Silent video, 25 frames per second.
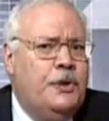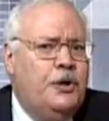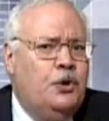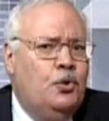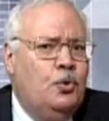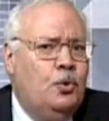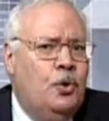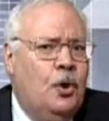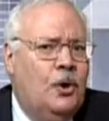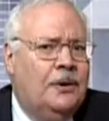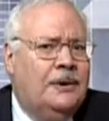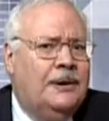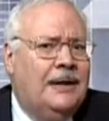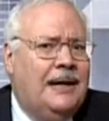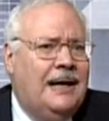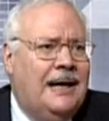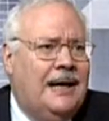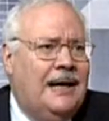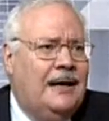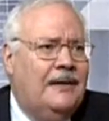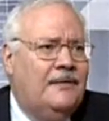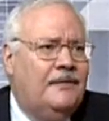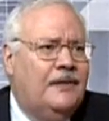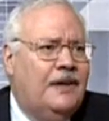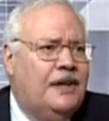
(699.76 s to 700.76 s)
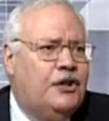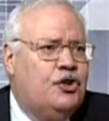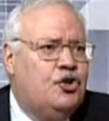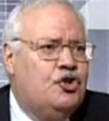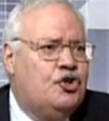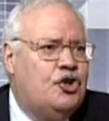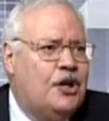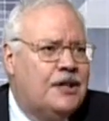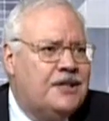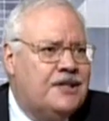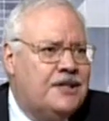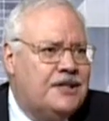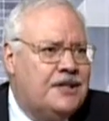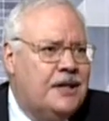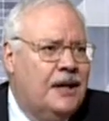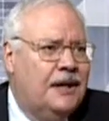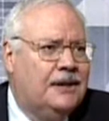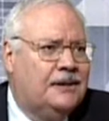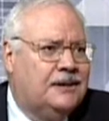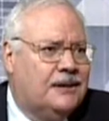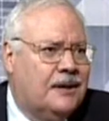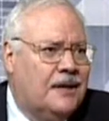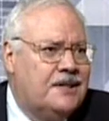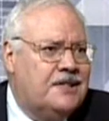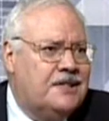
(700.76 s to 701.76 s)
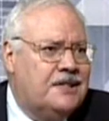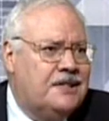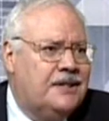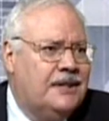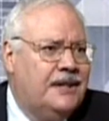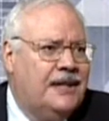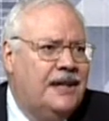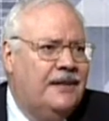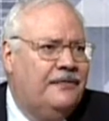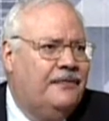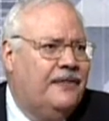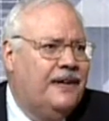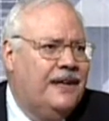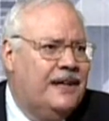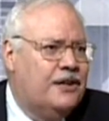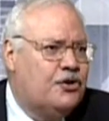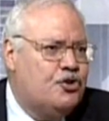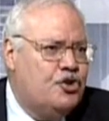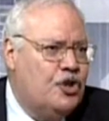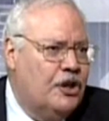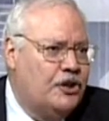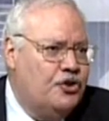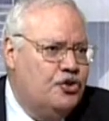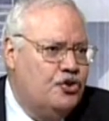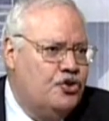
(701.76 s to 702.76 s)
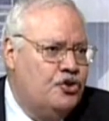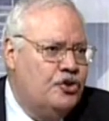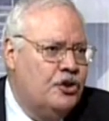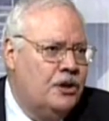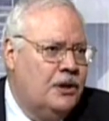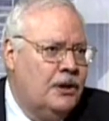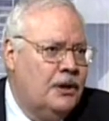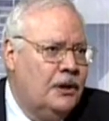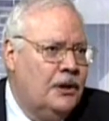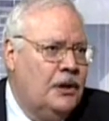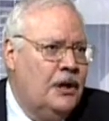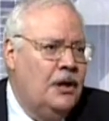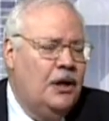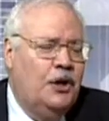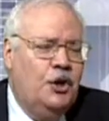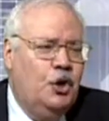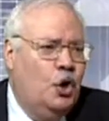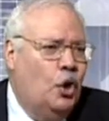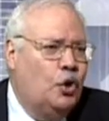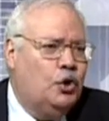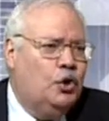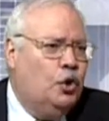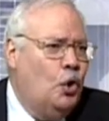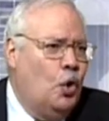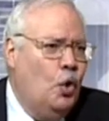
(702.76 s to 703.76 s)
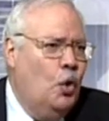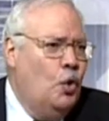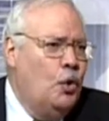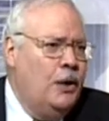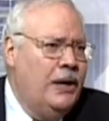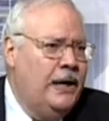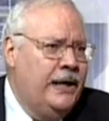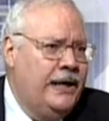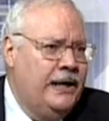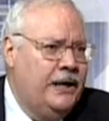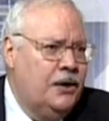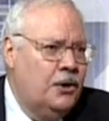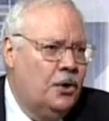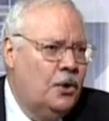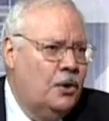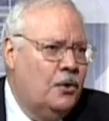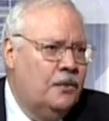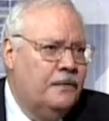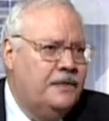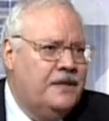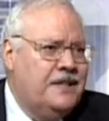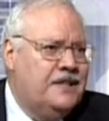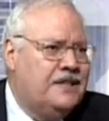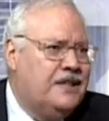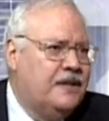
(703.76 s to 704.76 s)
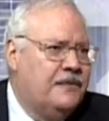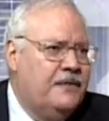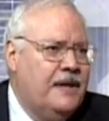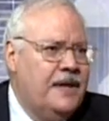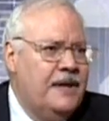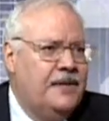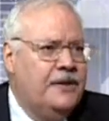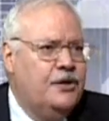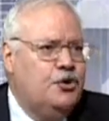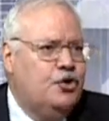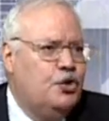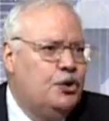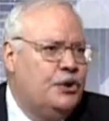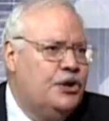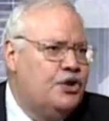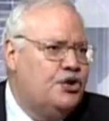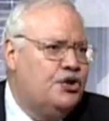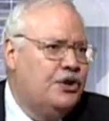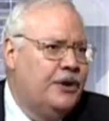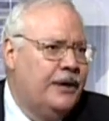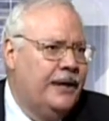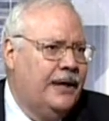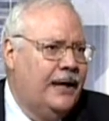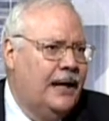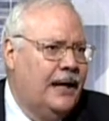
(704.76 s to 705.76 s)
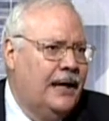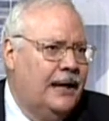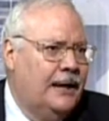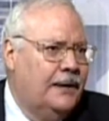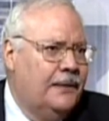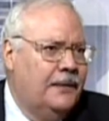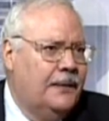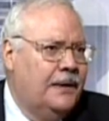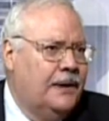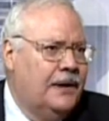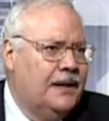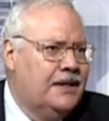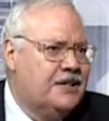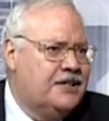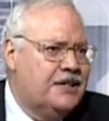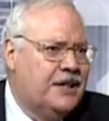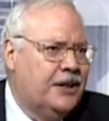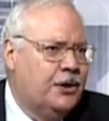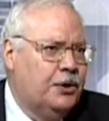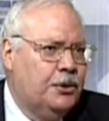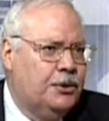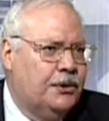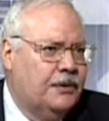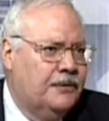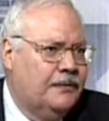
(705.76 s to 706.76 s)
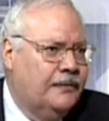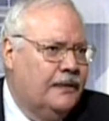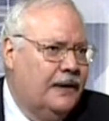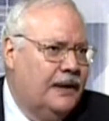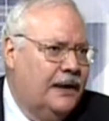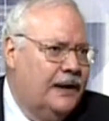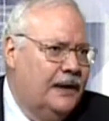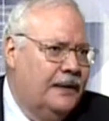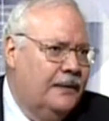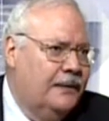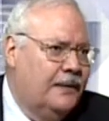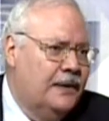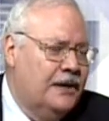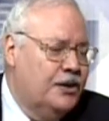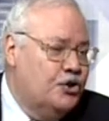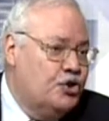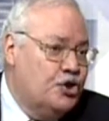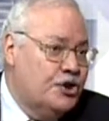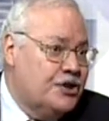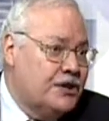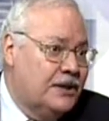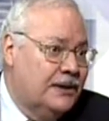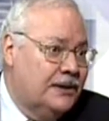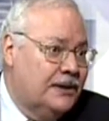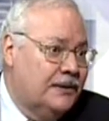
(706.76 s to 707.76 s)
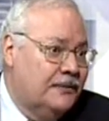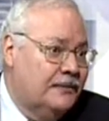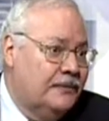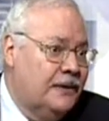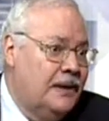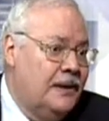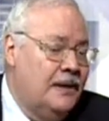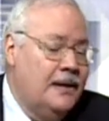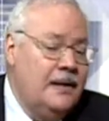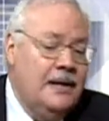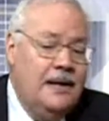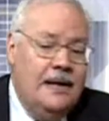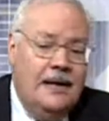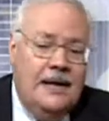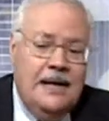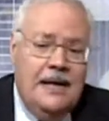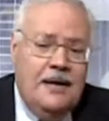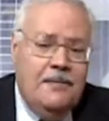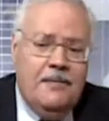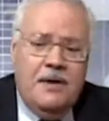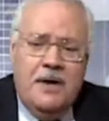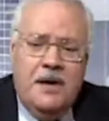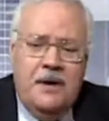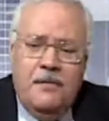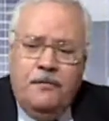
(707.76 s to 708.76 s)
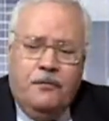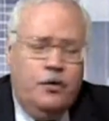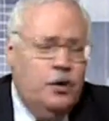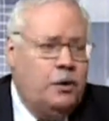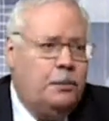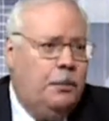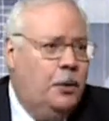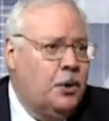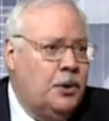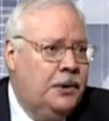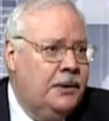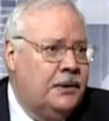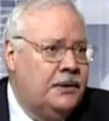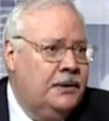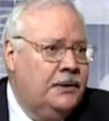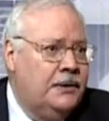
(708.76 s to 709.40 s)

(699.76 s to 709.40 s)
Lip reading: we do not have a trust in a fair judge. Not only, you know, vis-a-vis the judiciary and the executive and the legislative. Even in football,